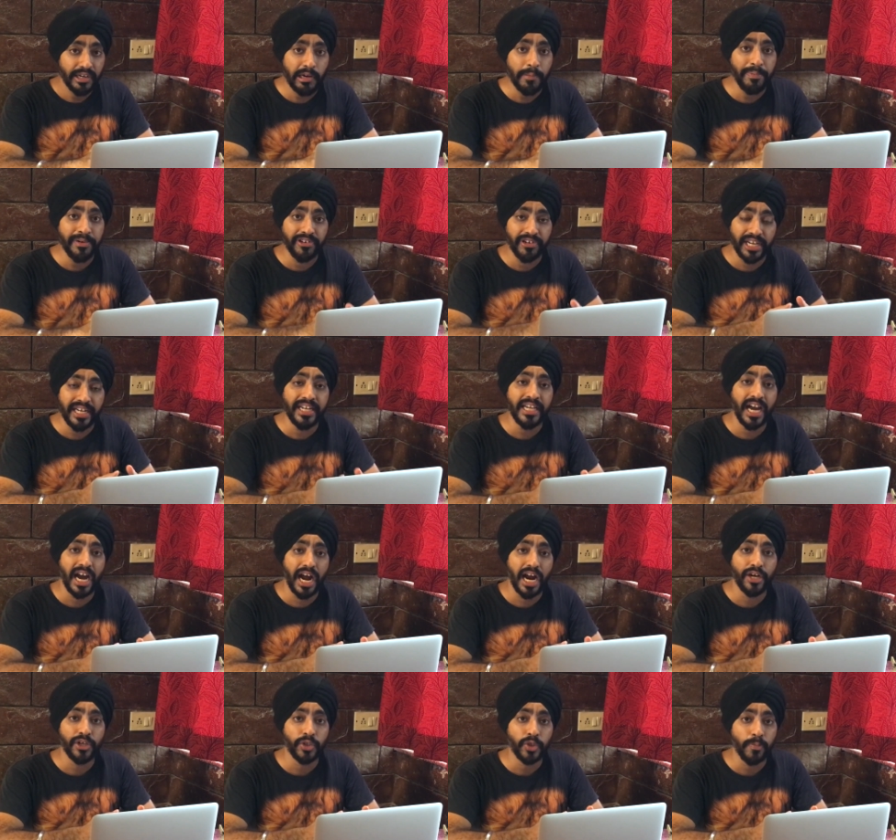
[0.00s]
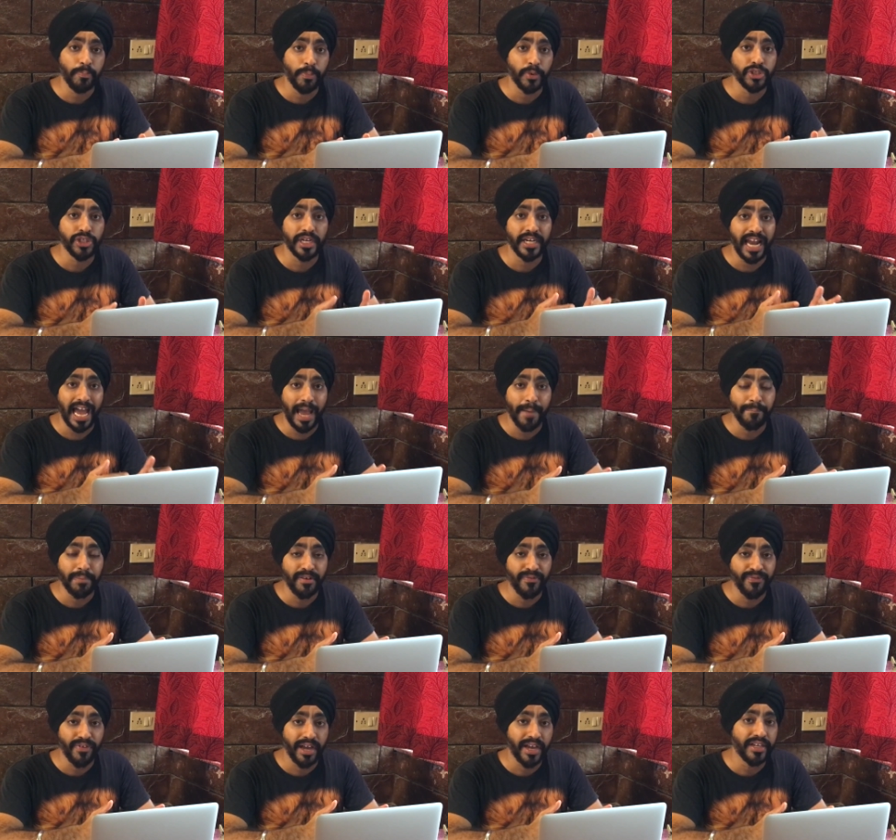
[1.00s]
It'll be really hard to push an
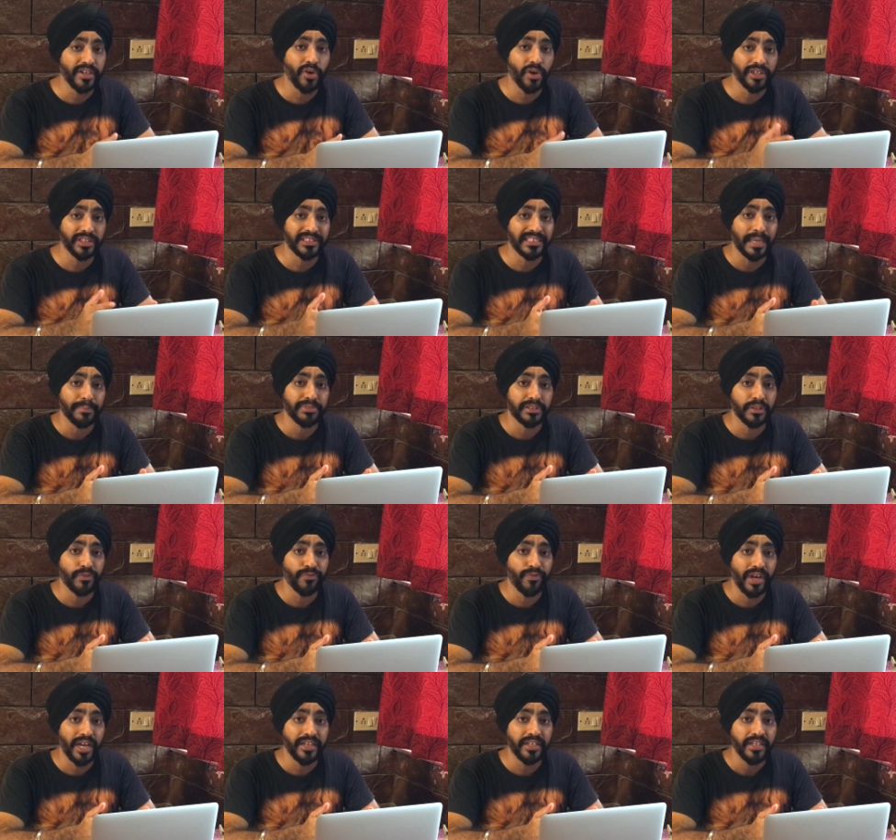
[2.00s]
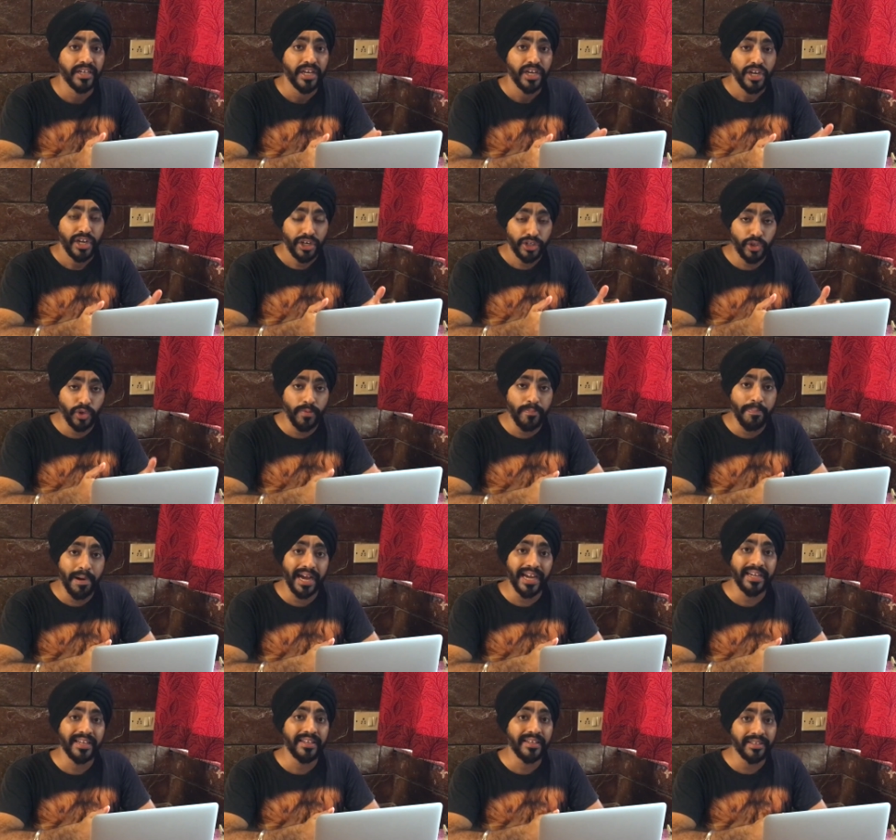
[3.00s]
Apple fan or a Samsung fan to
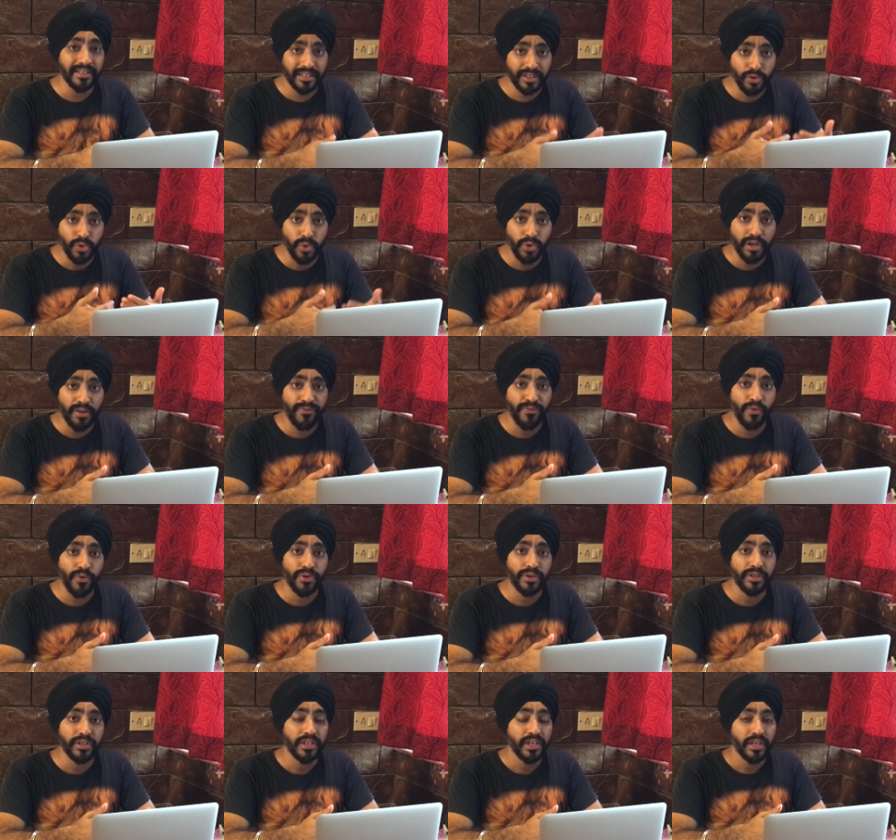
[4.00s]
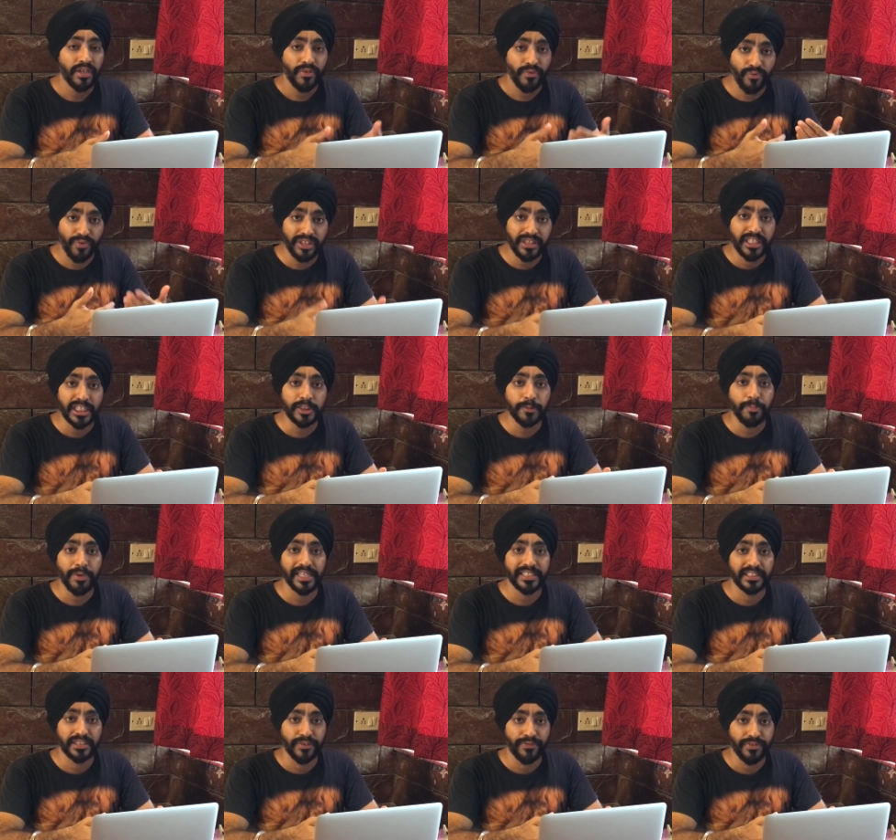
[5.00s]
buy a Google phone with this
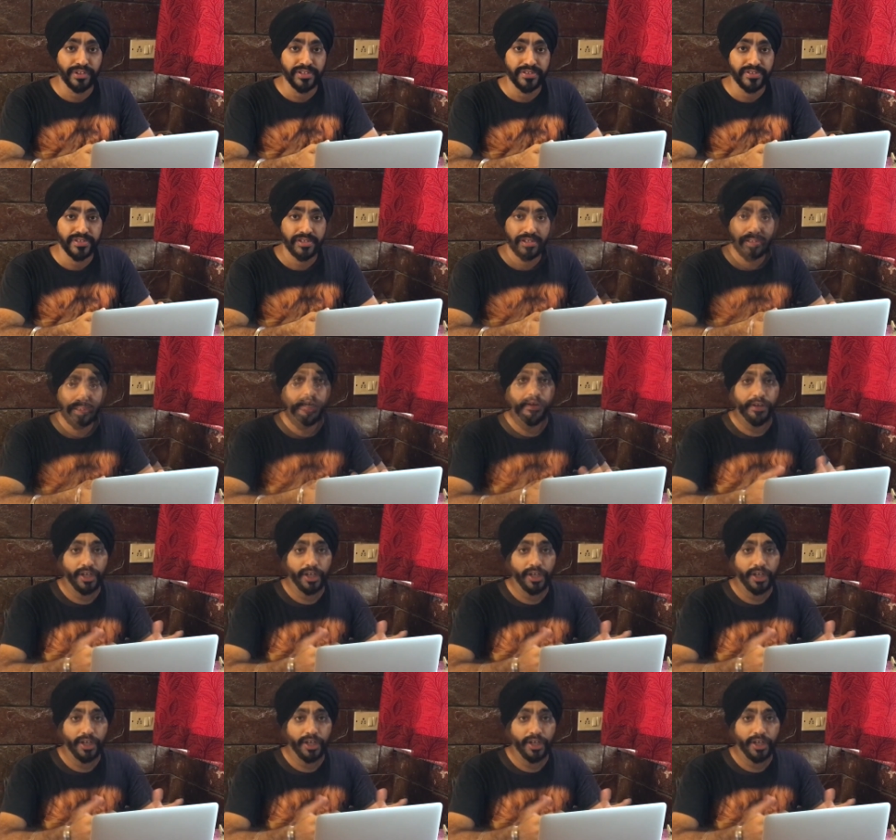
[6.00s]
price difference.